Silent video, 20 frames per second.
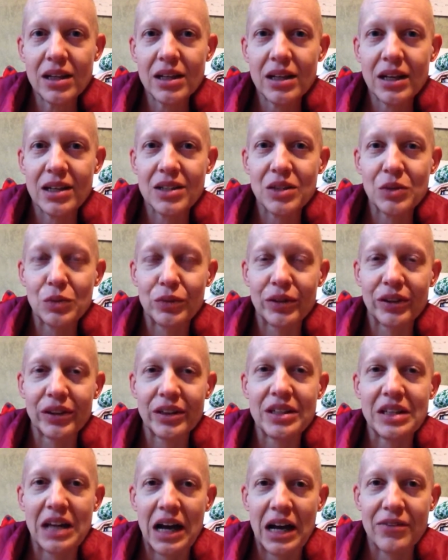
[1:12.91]
It's
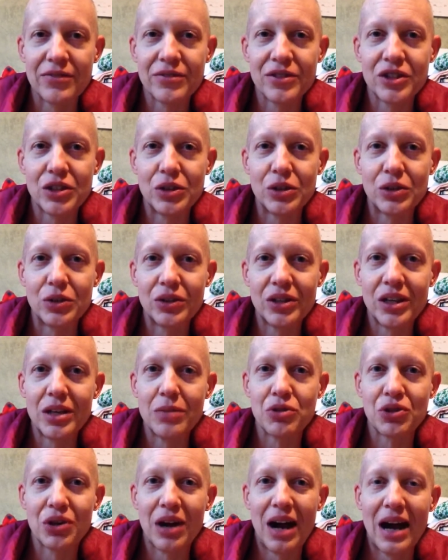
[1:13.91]
really tough to keep
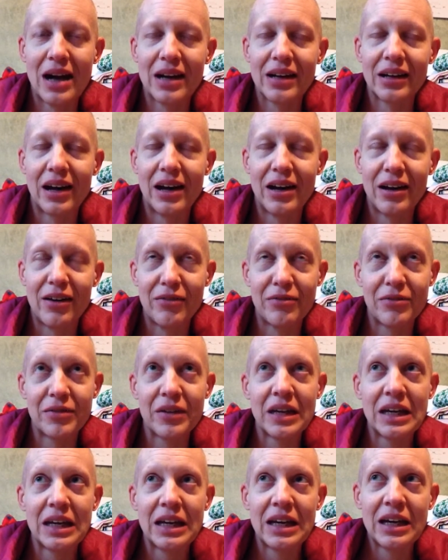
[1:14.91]
track of
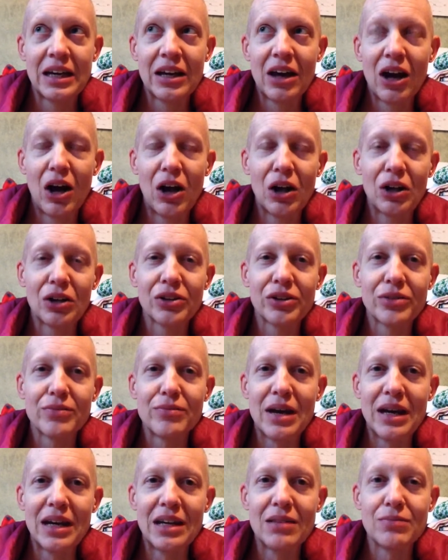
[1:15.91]
all the
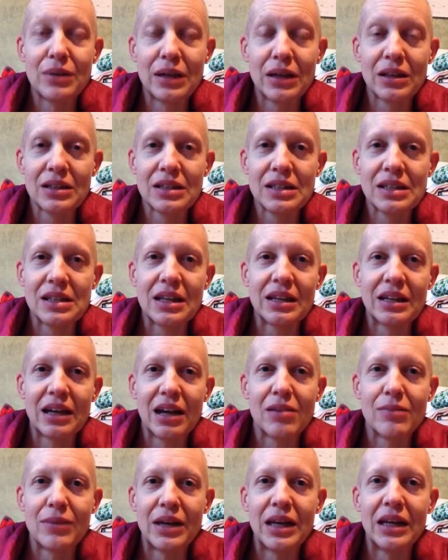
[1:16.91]
many bills that
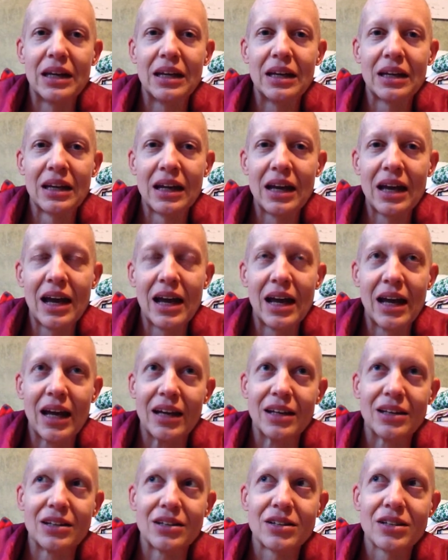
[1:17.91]
come in
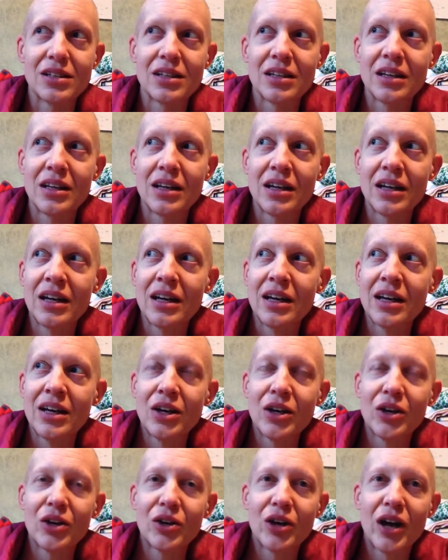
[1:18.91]
and
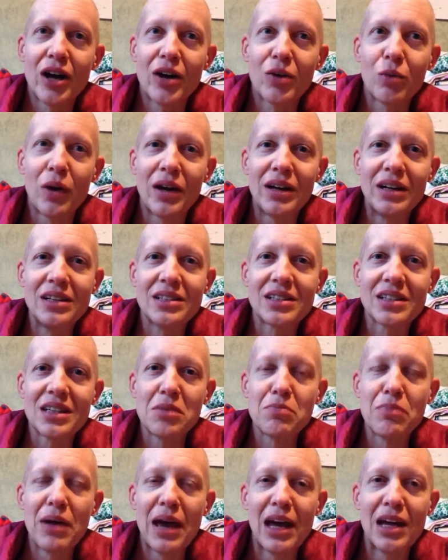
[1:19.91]
what needs to
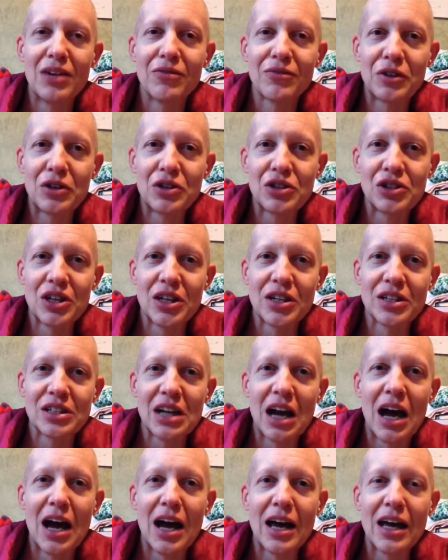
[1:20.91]
get paid first on
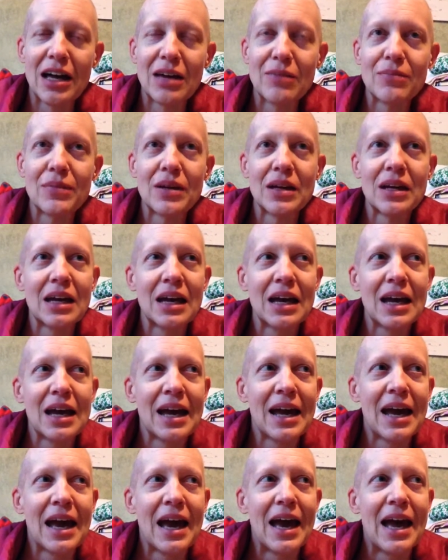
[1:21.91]
time.
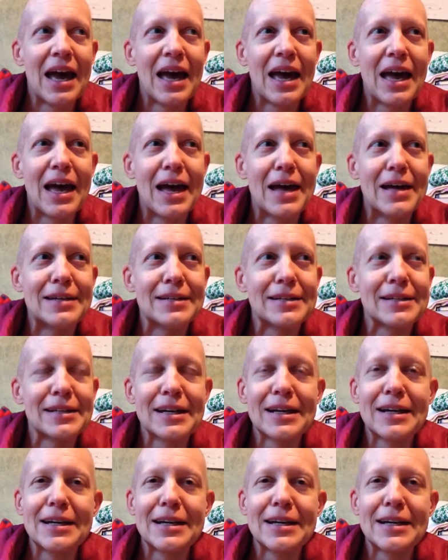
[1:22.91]
And